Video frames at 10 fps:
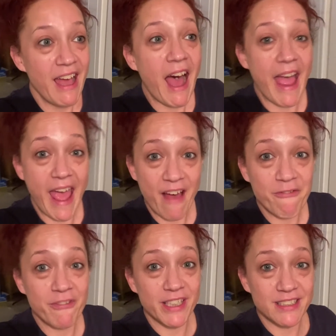I have
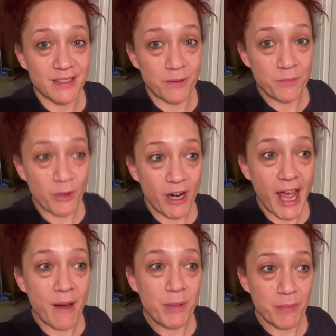fixed them or
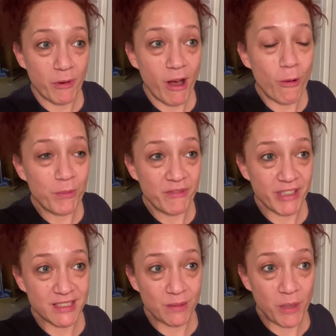had people help me
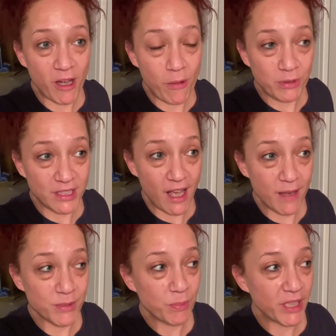fix them a couple
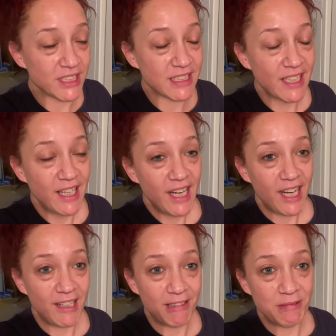times, but
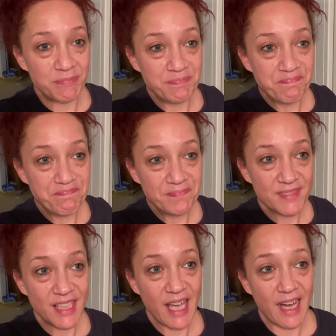
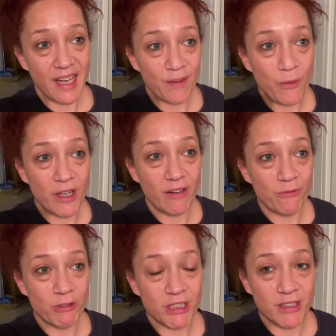yeah, I
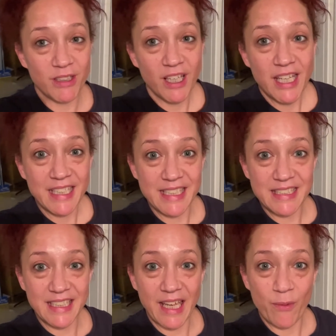really need to
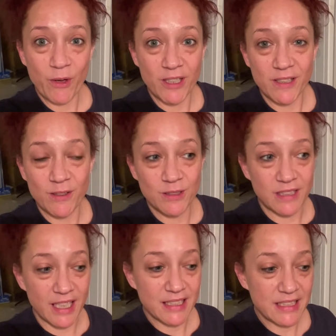get one of those
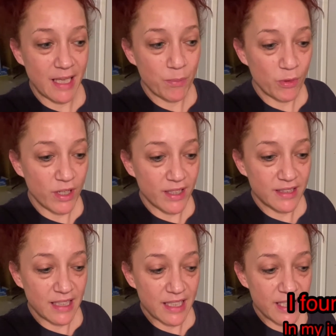like staple gun
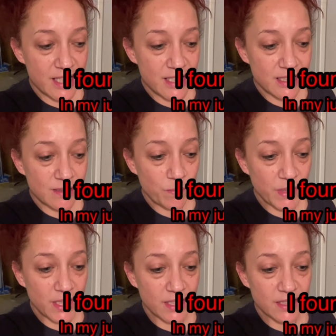thingies
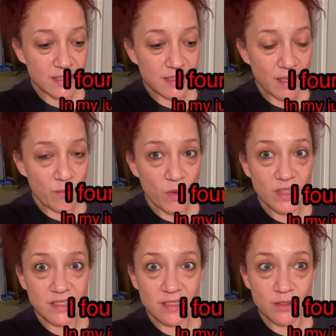because I
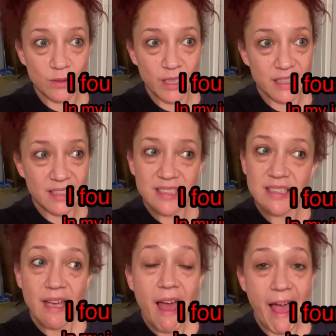want to at least,
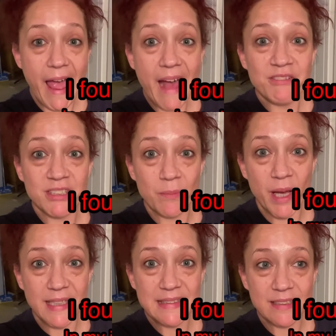I have some
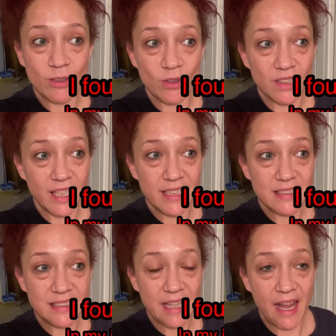icicle
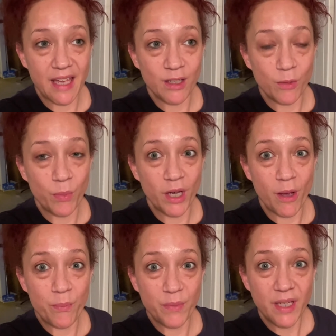lights that I could put up
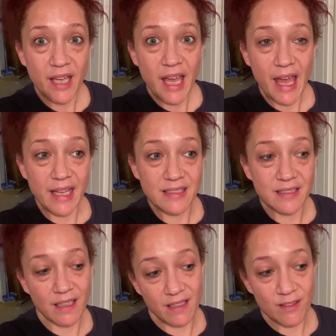and
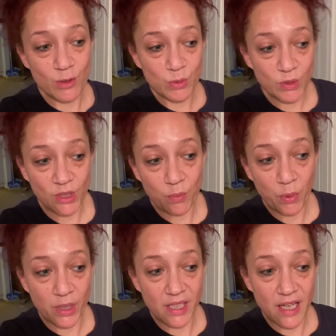those would look
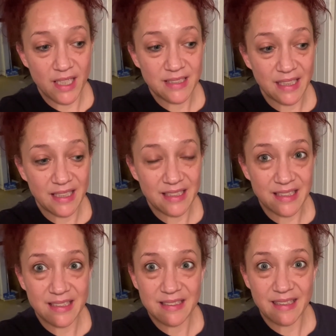pretty nice and at
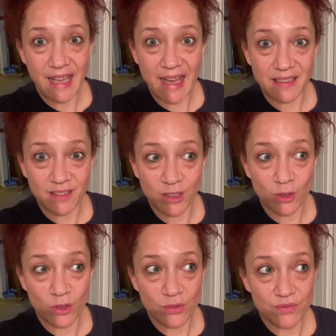least add a
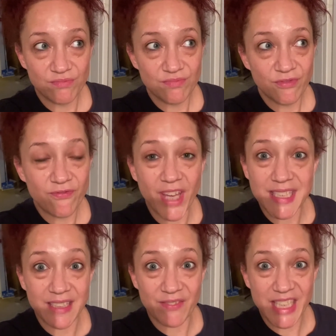little
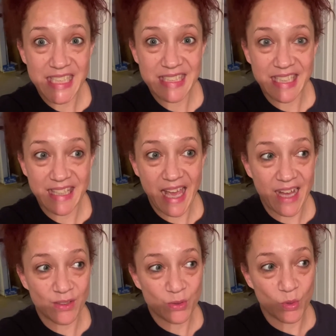festiveness to the
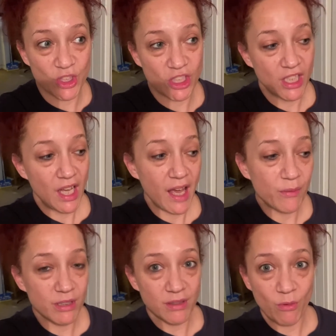house, which I
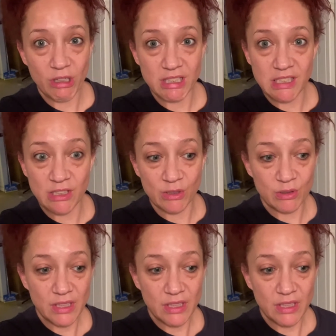really want to do